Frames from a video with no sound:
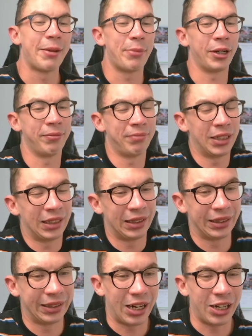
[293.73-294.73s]
But
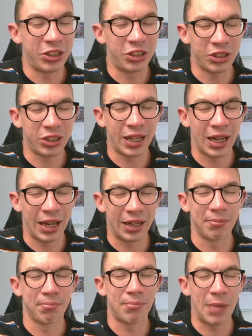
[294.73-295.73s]
I just
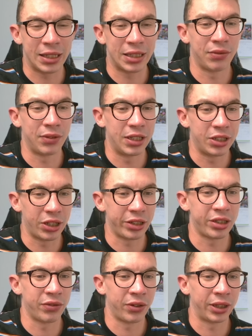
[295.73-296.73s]
can't massively
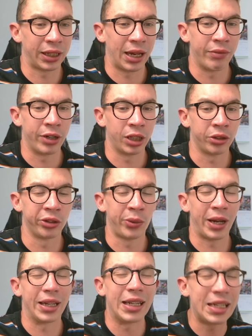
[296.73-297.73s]
justify getting rid of
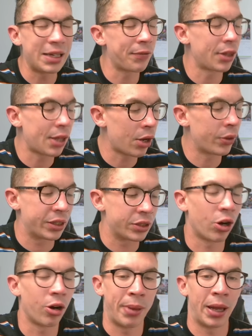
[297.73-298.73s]
Gundogan, even though he's
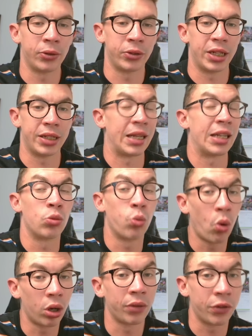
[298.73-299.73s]
not on penalties. He's
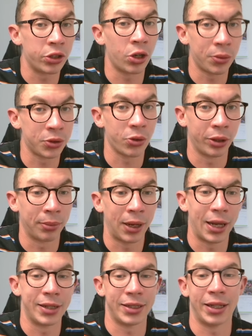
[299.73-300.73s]
one of the top scoring
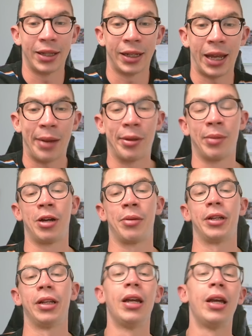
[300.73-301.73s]
players in the game at the
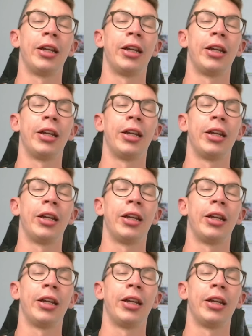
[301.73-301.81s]
moment.